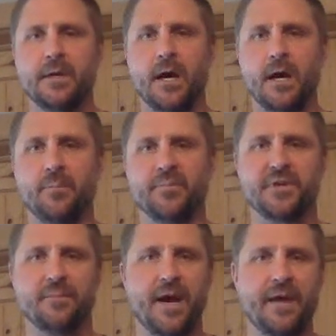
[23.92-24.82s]

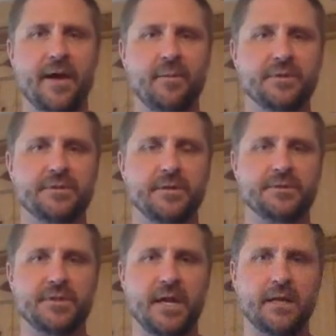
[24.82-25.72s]
Some had that
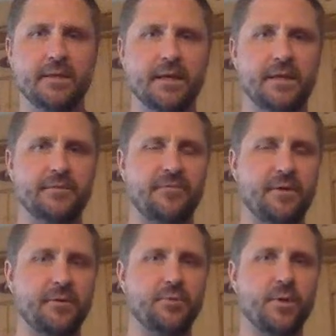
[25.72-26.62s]
misunderstanding that if
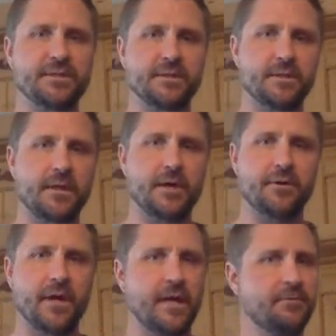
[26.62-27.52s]
I requested the letter
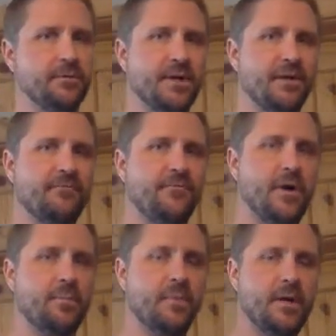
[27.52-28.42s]
grade, it would come
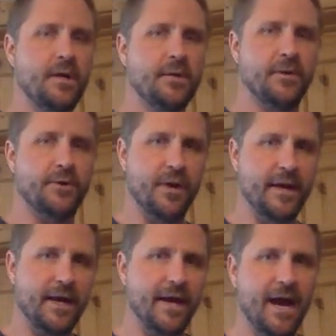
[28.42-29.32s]
from the
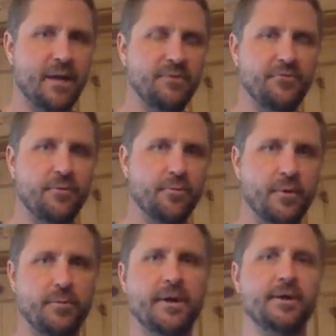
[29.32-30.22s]
grade I had before
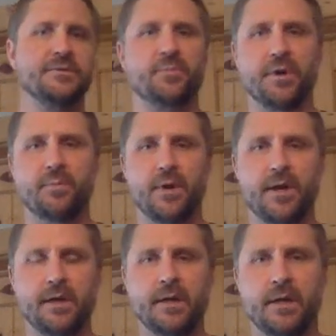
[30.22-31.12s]
we went on spring
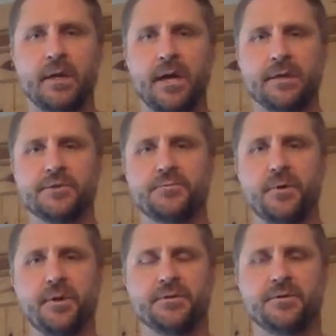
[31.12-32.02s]
break, and just
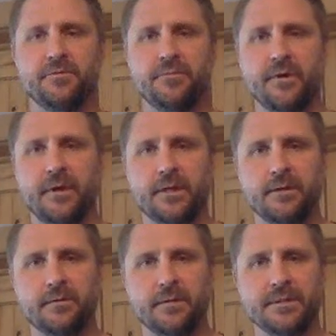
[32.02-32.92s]
wanted to very
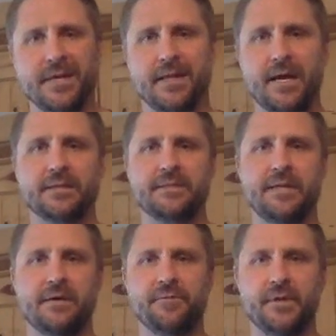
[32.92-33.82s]
clearly say that is
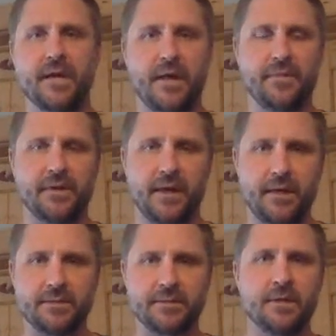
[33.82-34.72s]
definitely not the
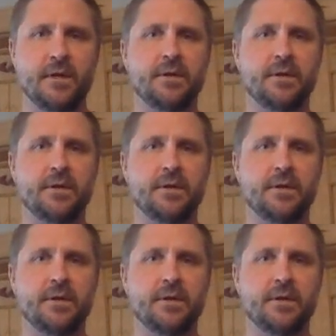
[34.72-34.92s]
case.